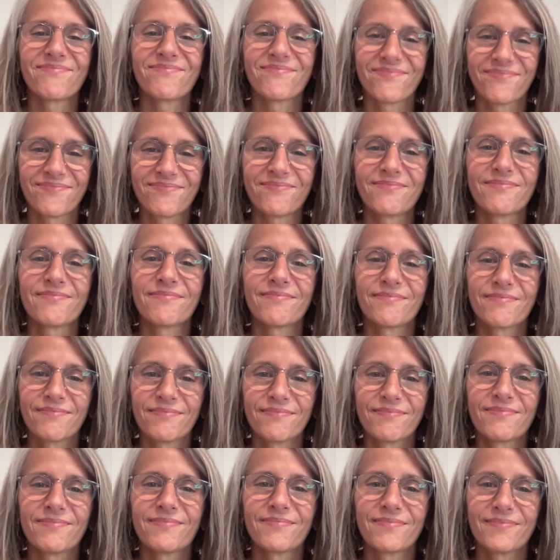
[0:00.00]

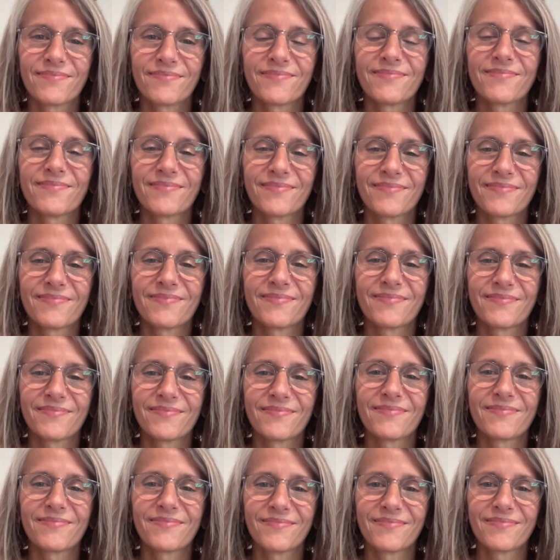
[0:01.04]

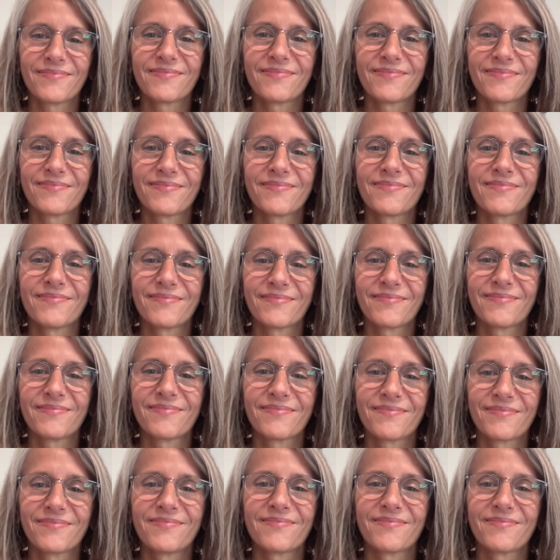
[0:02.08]

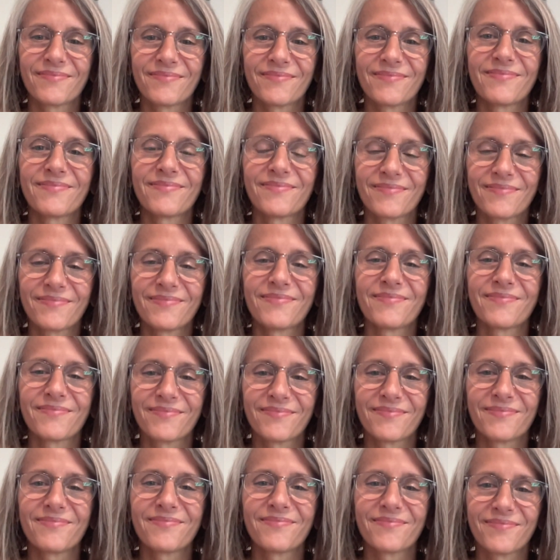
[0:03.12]

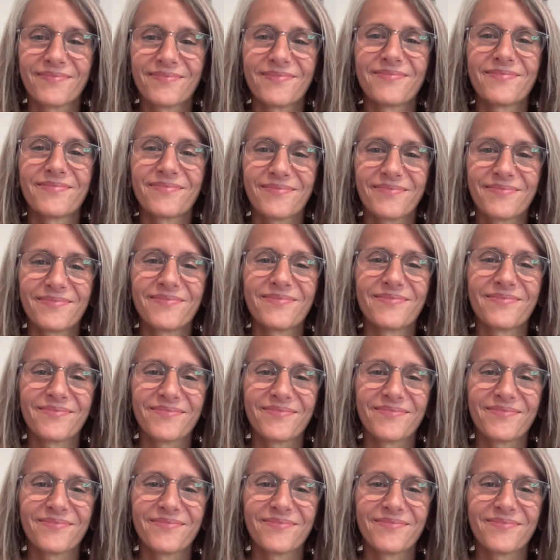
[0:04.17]
(silent)